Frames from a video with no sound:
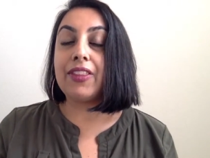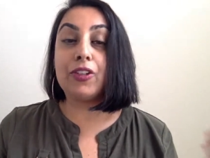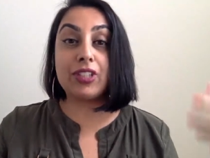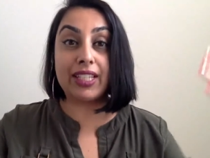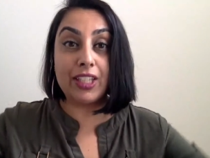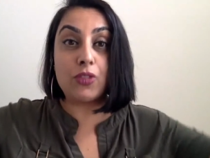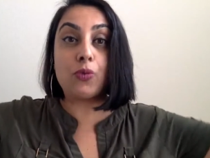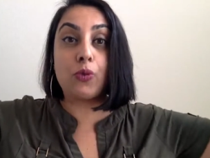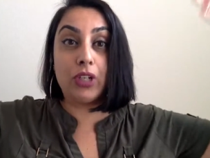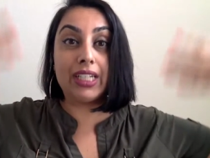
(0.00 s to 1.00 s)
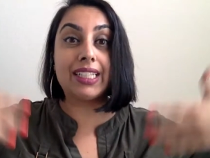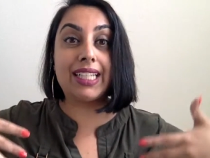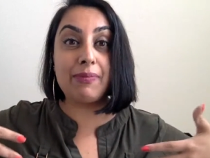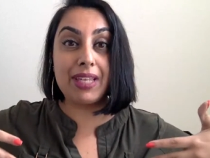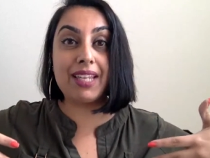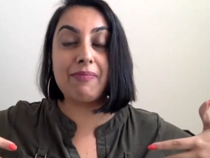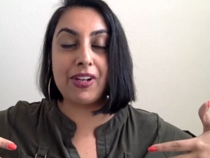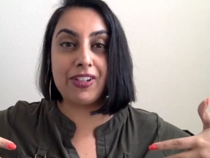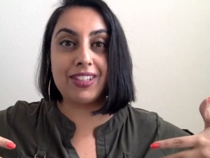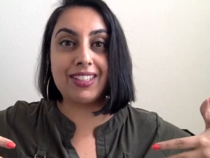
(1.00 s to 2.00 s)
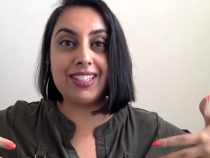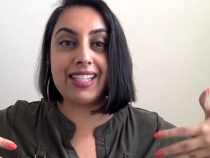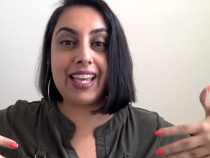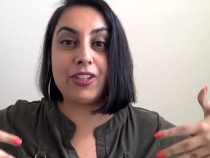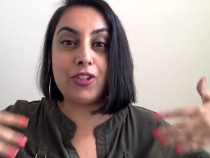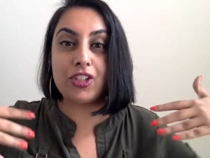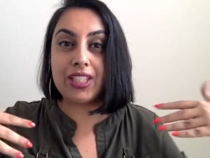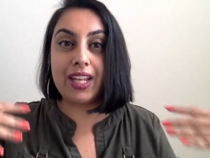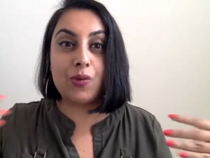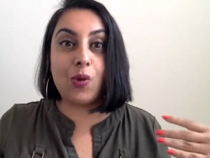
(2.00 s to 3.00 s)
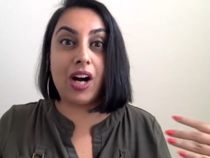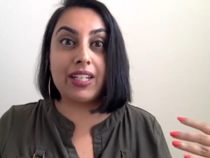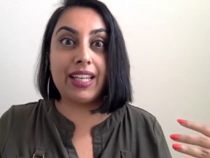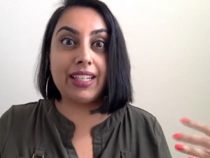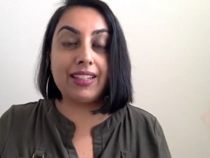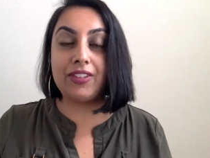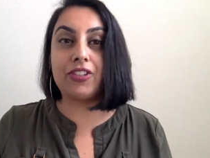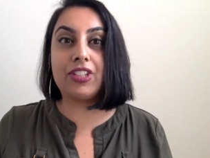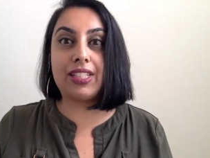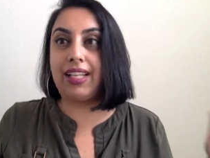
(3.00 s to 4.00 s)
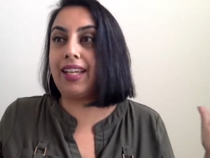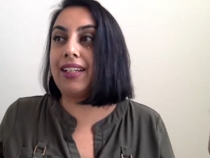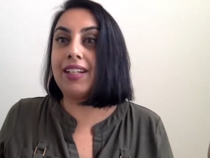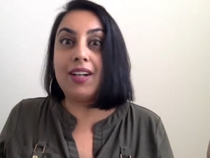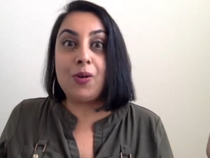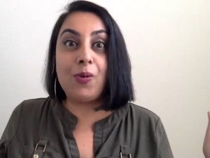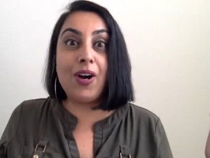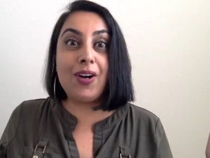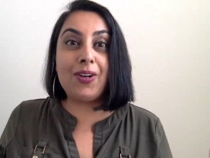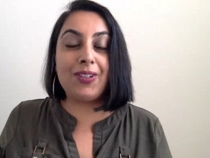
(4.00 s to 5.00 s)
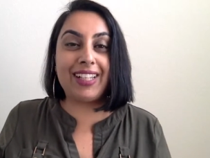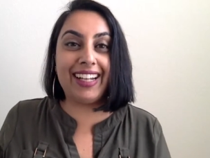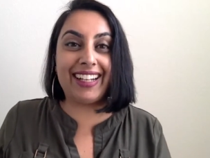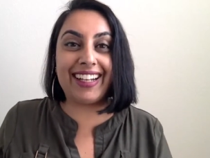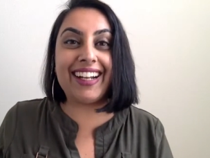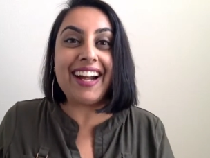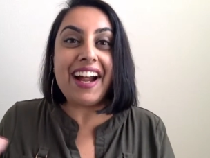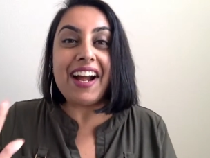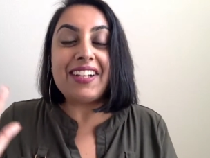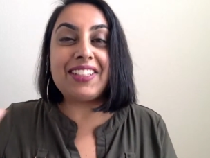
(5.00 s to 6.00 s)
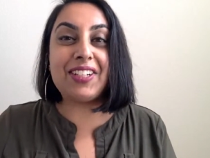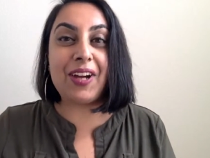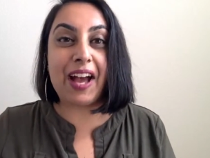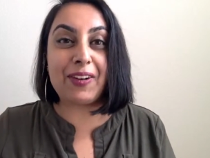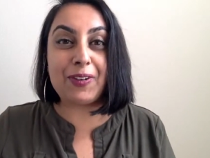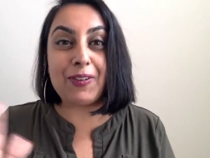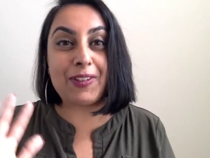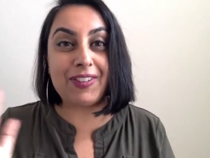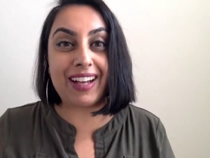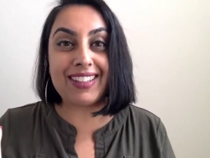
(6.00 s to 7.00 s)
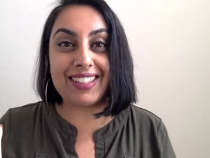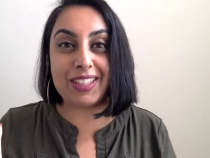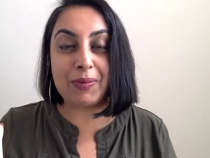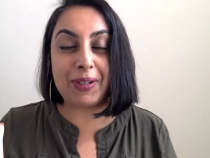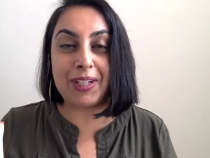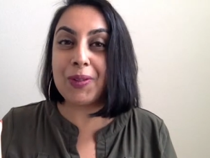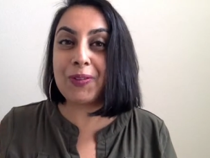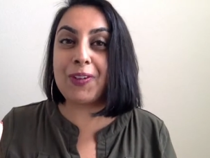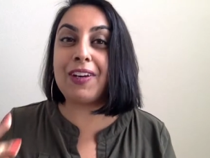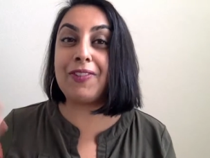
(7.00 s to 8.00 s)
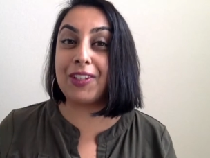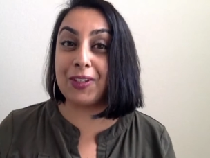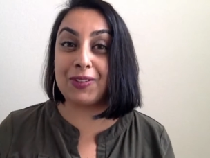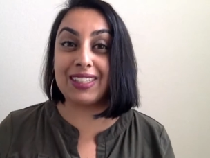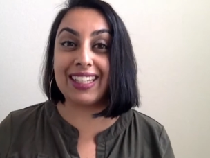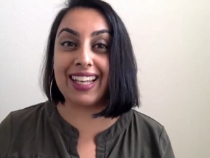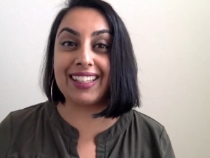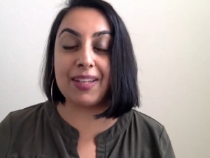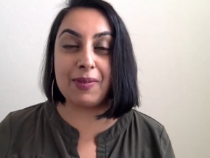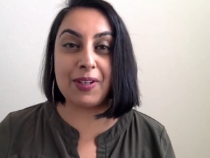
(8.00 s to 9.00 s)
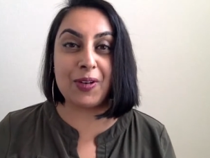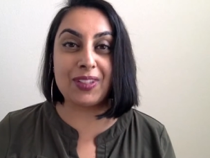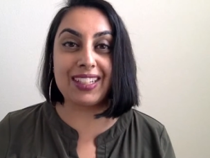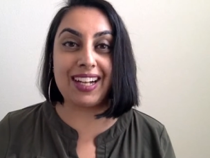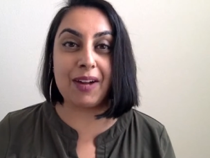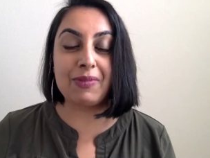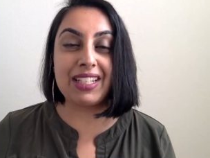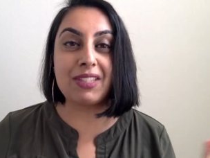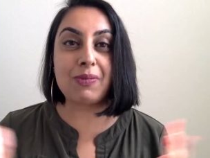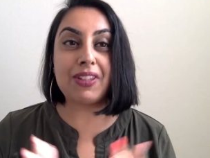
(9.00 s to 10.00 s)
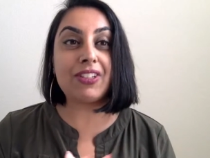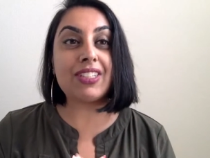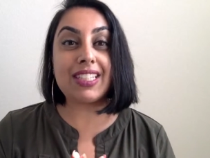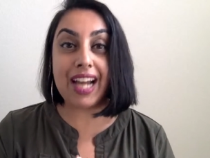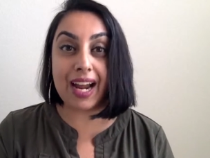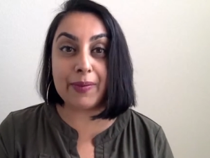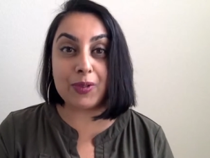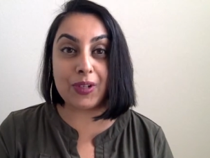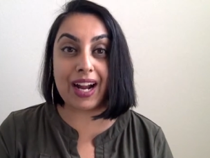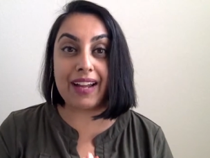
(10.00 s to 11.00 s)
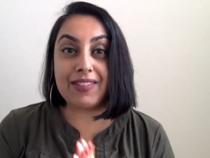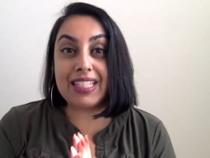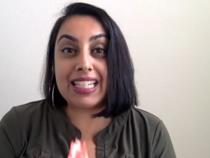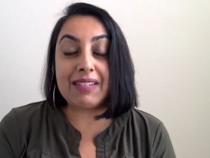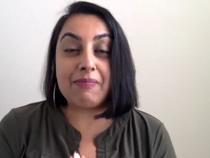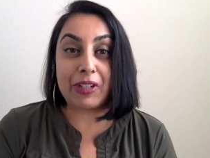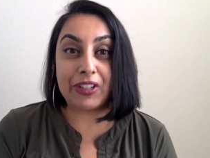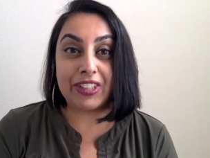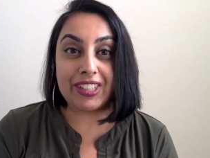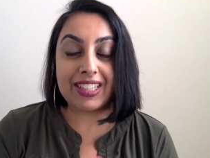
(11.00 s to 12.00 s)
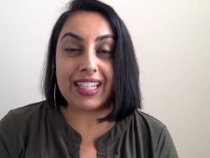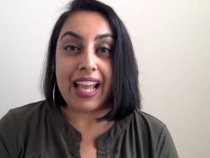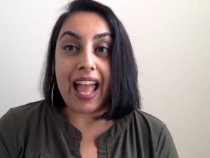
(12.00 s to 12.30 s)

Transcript: there's like these really big mirrors and you just like walk in and you're just like, whoa, like, I don't know if you've had this experience before. If you can relate, let me know in the comments. But there's times where I've seen mirrors